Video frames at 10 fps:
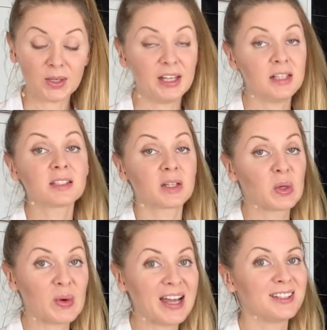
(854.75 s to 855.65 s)
It's
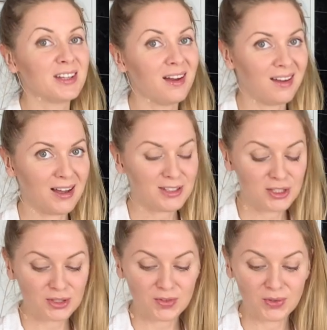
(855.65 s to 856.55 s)
quite hot
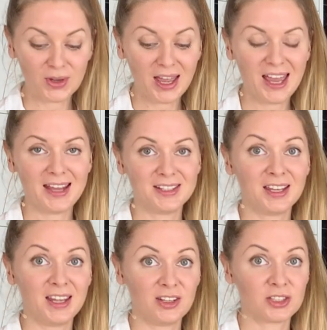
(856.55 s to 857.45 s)
for adding
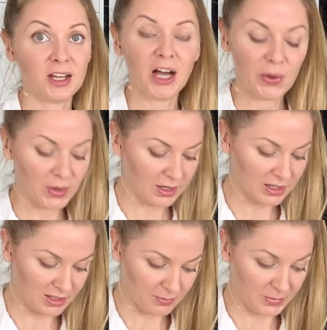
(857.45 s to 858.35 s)
into our
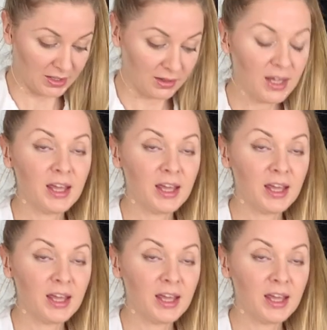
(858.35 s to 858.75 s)
caramel.